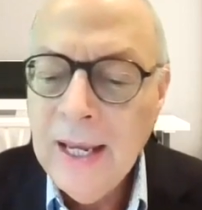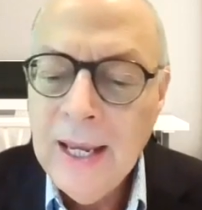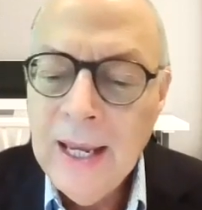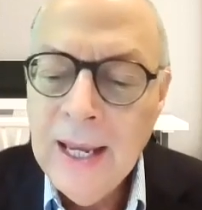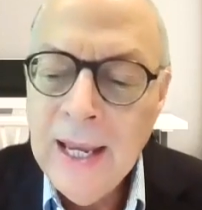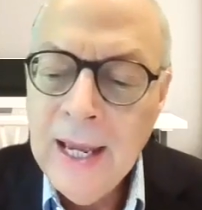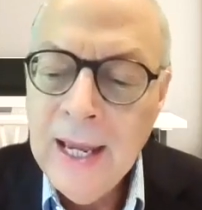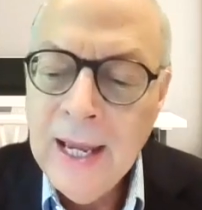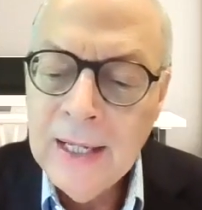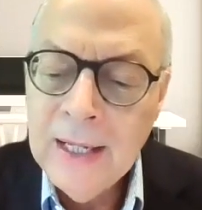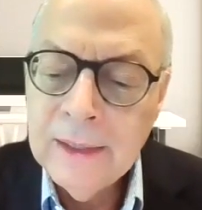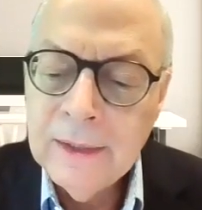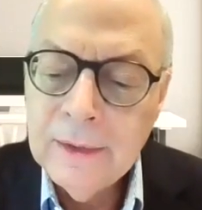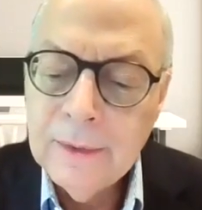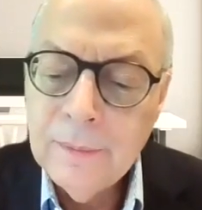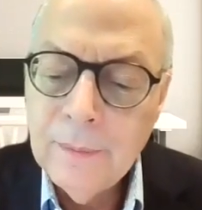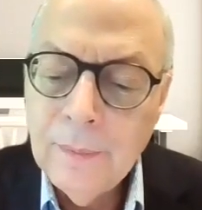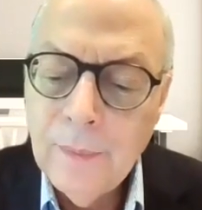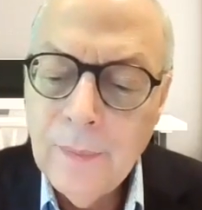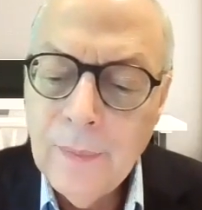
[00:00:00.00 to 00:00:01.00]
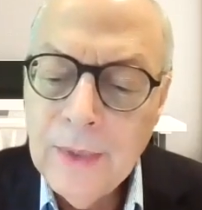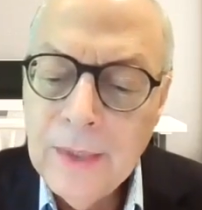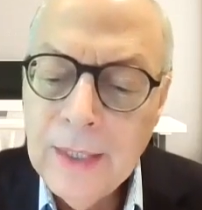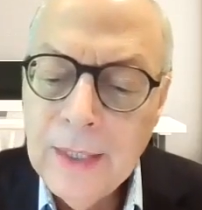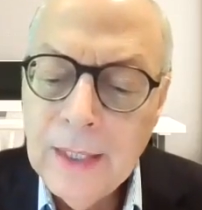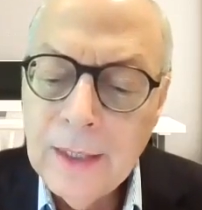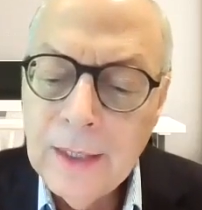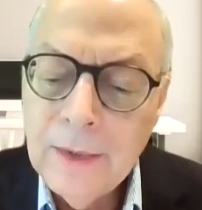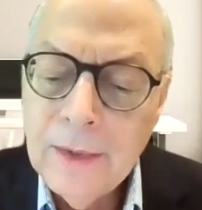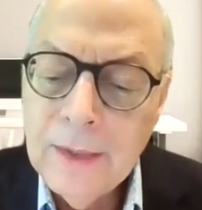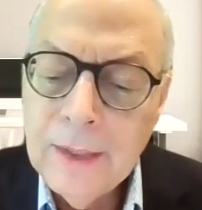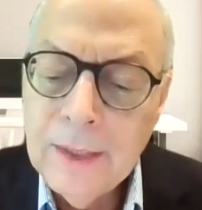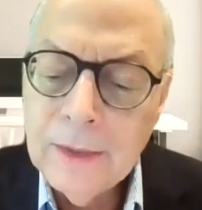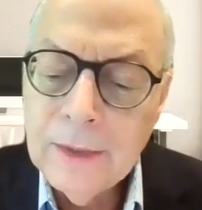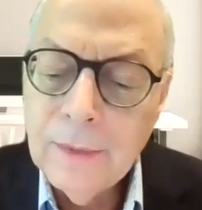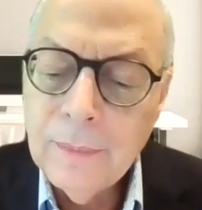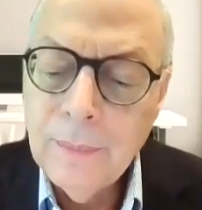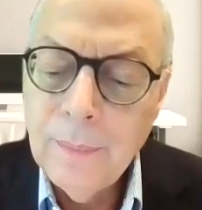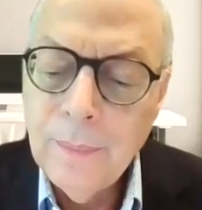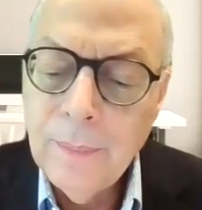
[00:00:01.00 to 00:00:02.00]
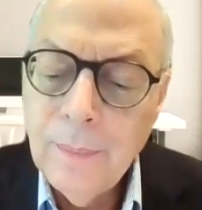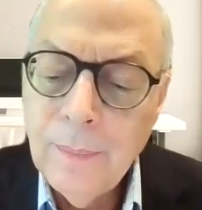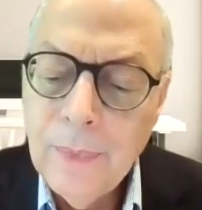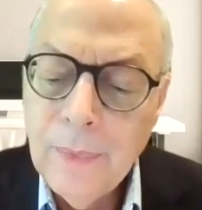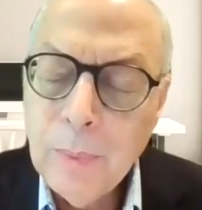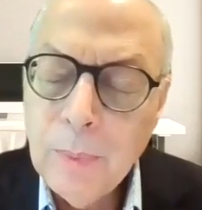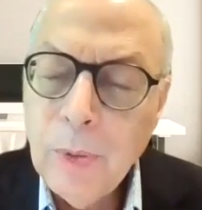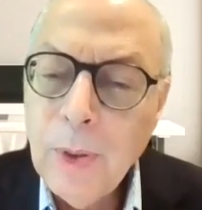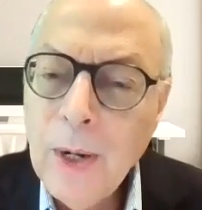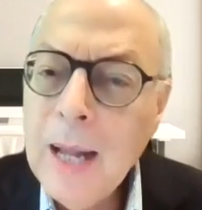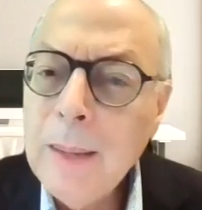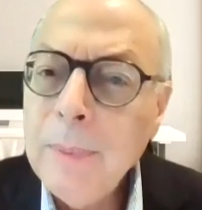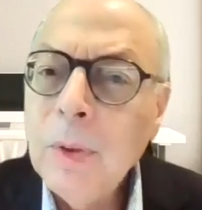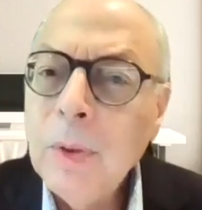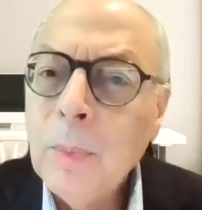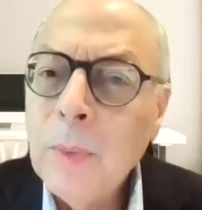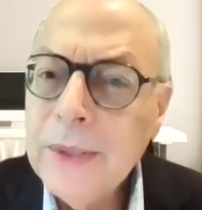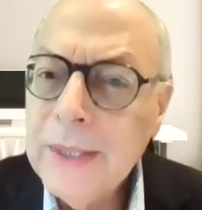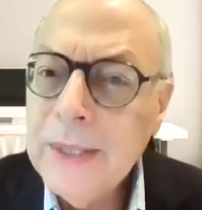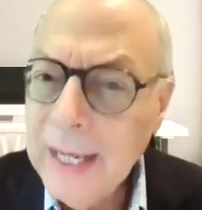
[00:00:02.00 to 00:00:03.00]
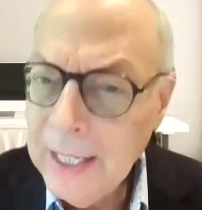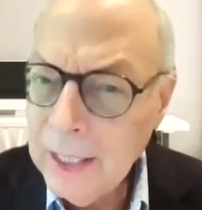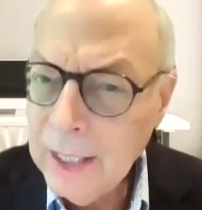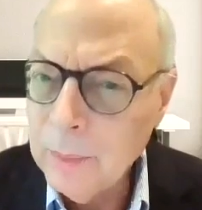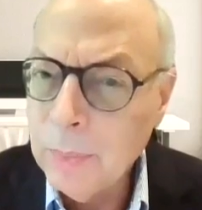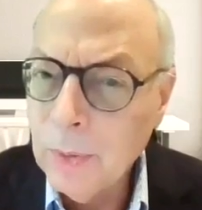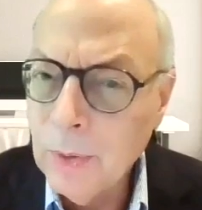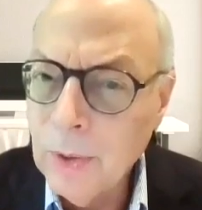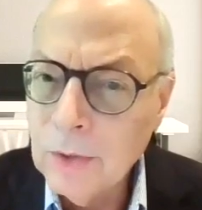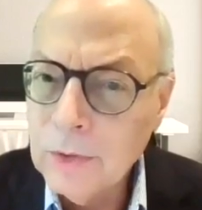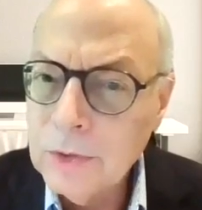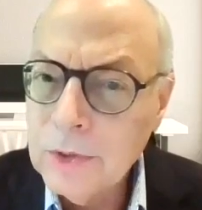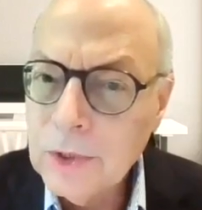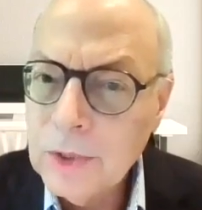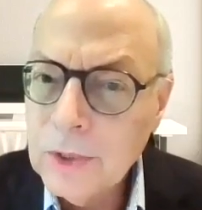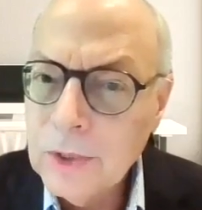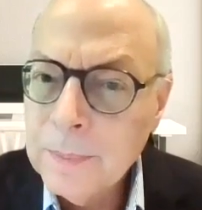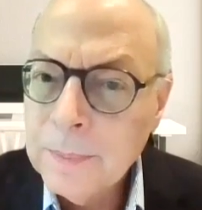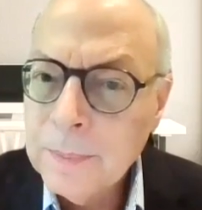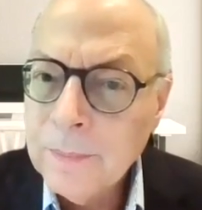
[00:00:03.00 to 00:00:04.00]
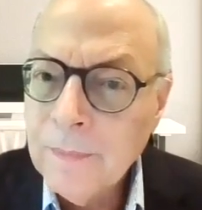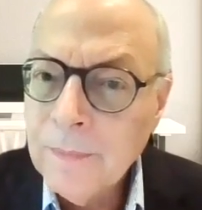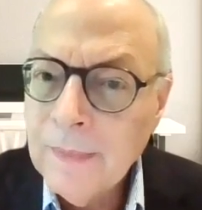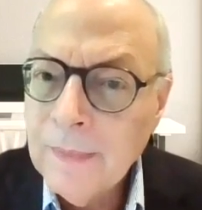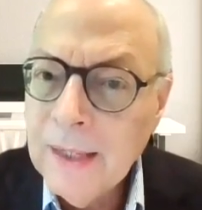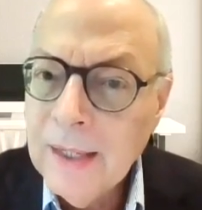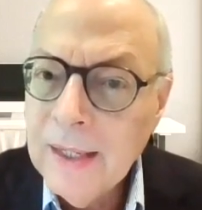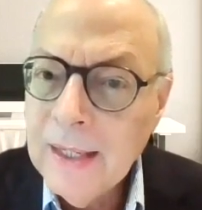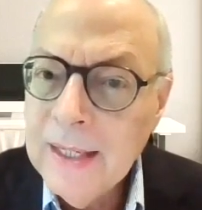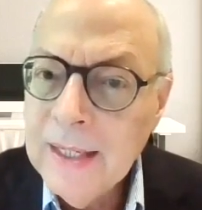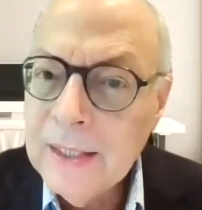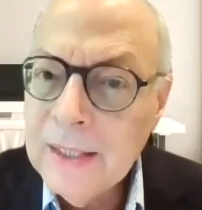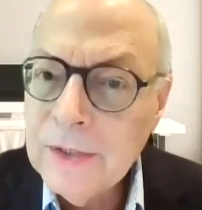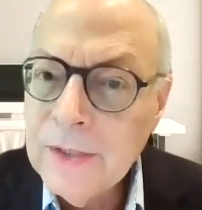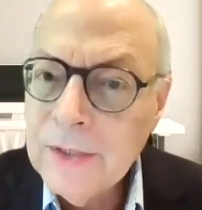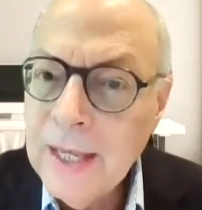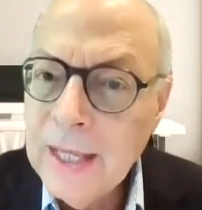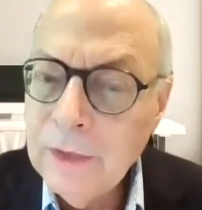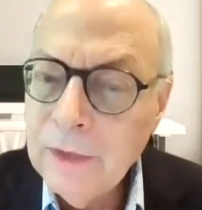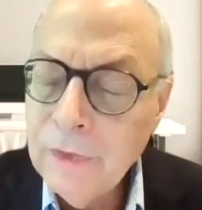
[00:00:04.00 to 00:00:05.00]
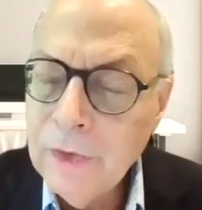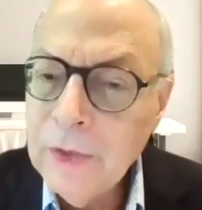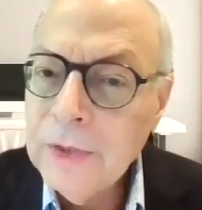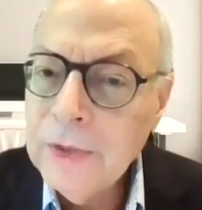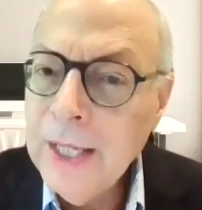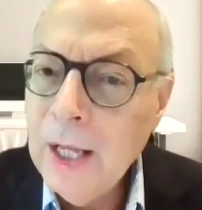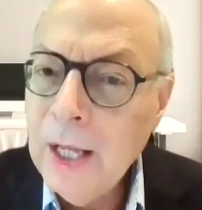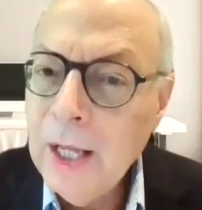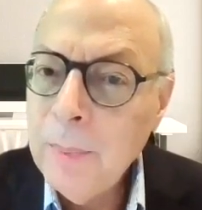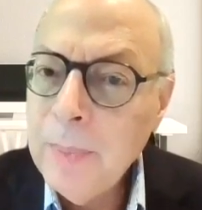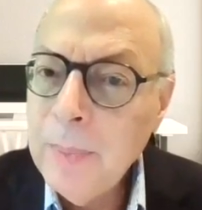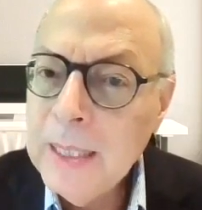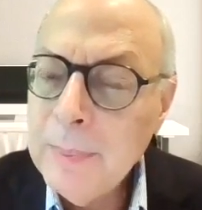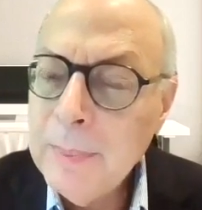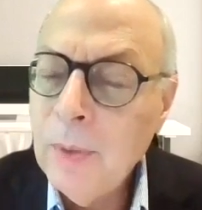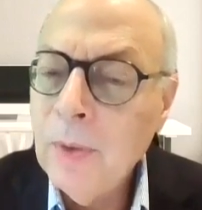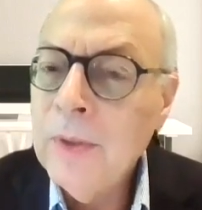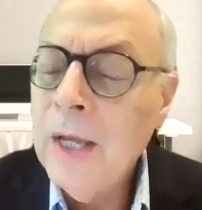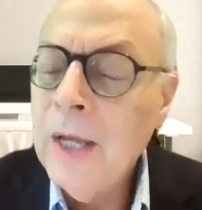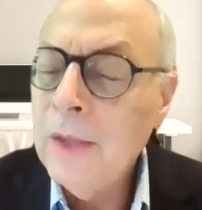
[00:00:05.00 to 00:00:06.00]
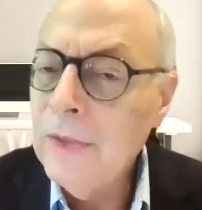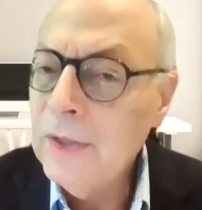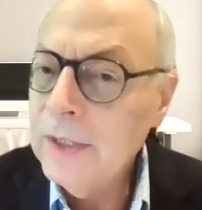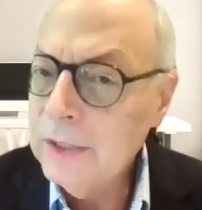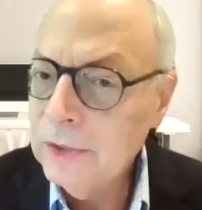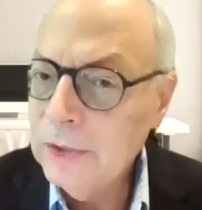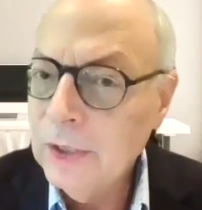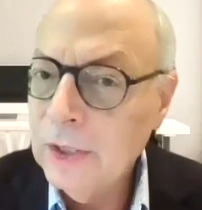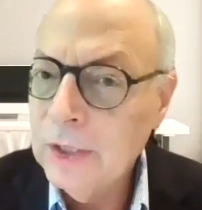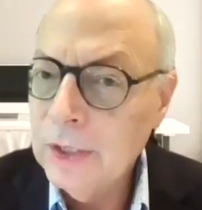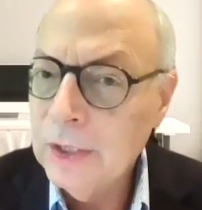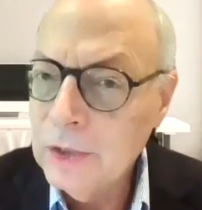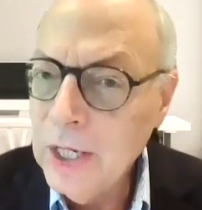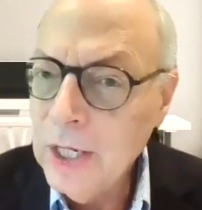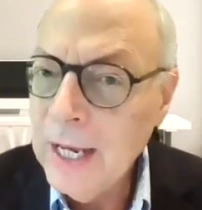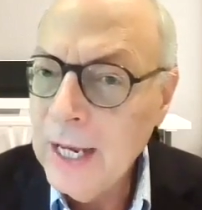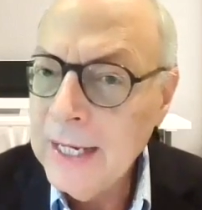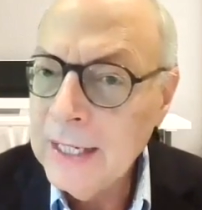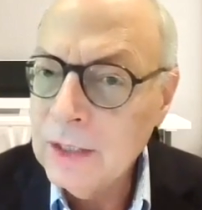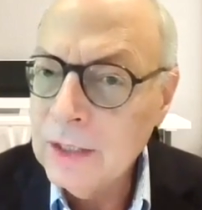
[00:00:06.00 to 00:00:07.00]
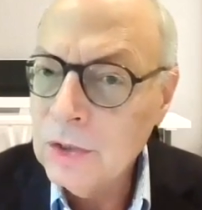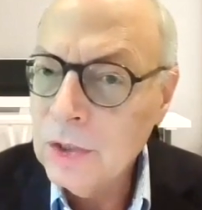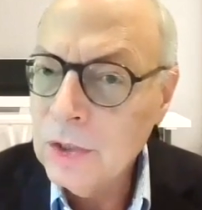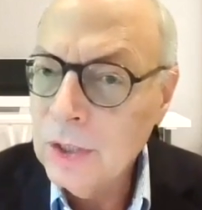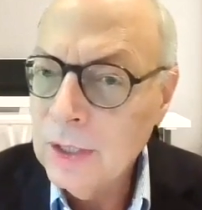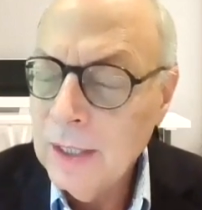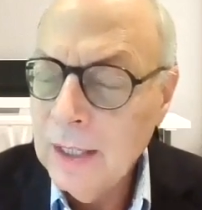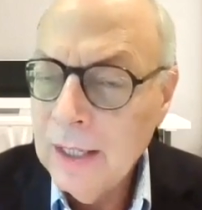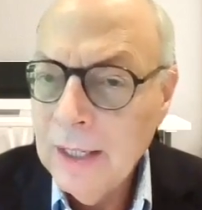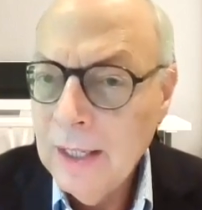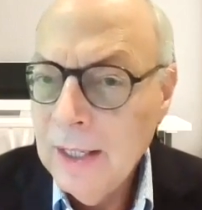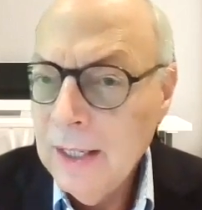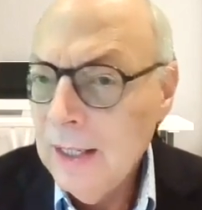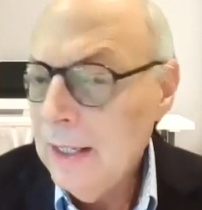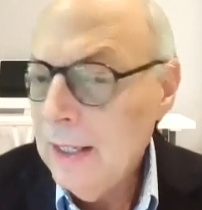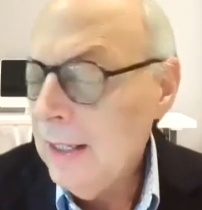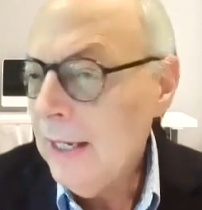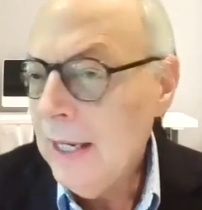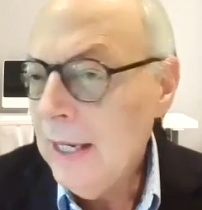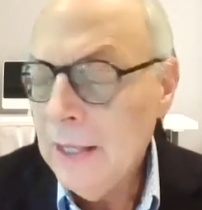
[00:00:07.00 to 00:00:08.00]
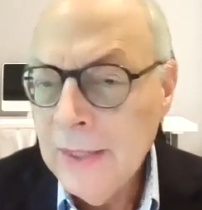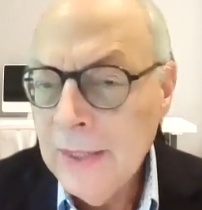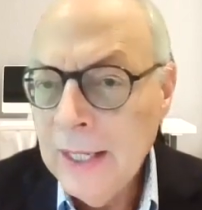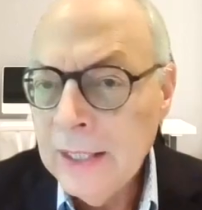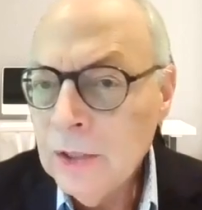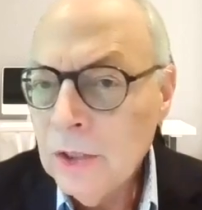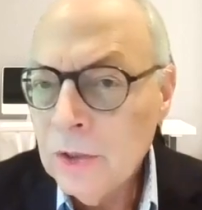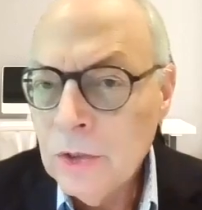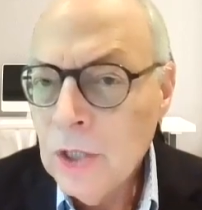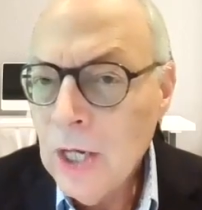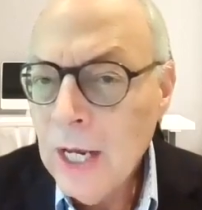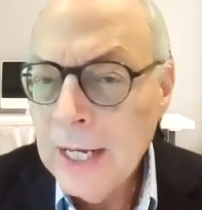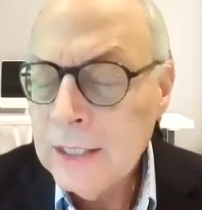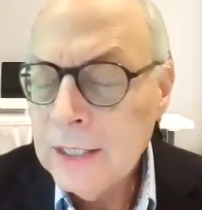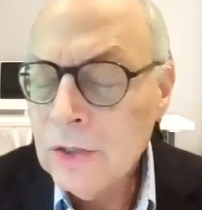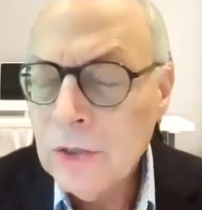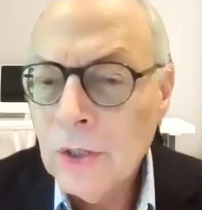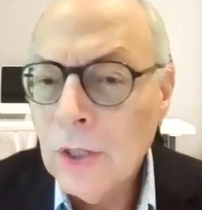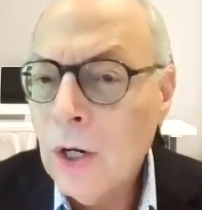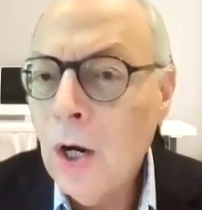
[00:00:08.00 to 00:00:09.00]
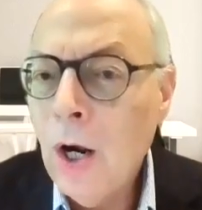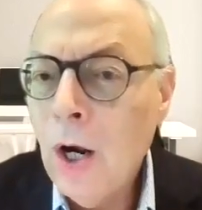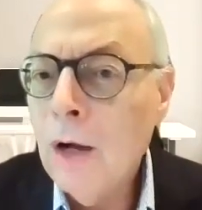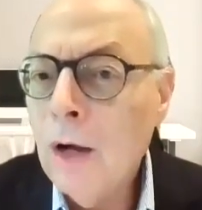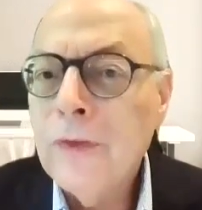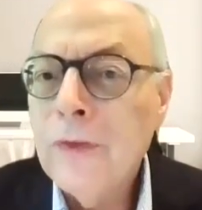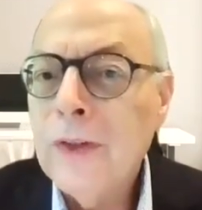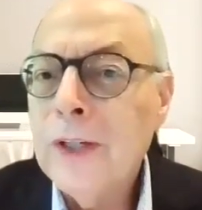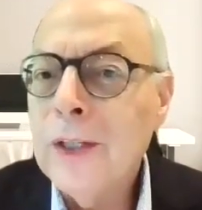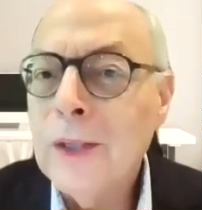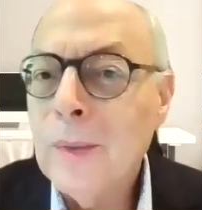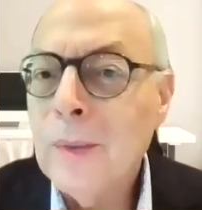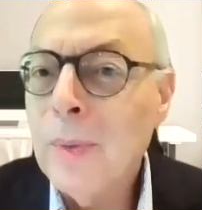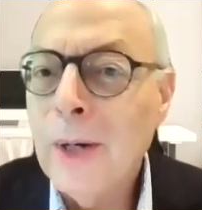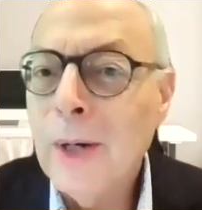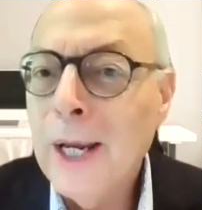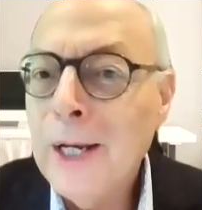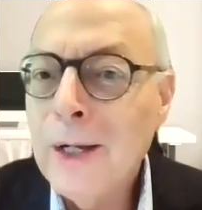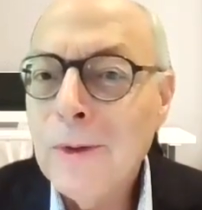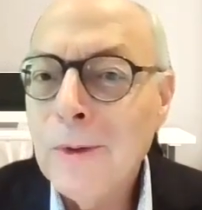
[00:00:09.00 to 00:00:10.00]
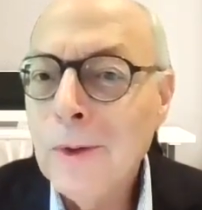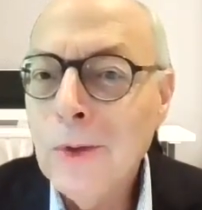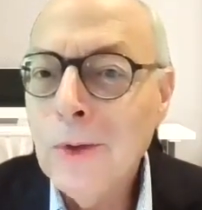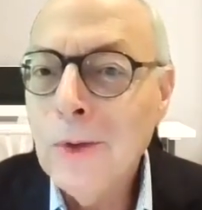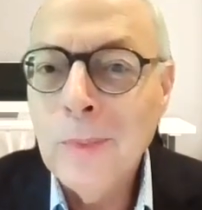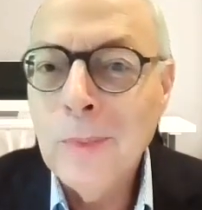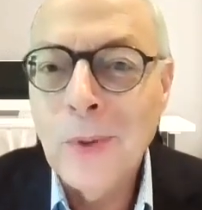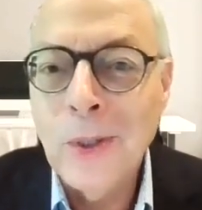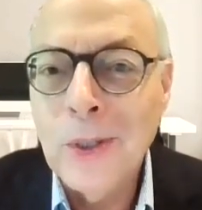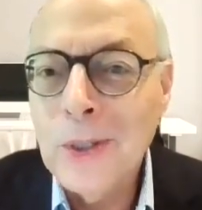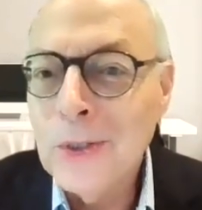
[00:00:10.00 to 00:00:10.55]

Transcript: And the problem with that approach is that if you tell people nothing's going to change, and then you change the coffee in the break room, or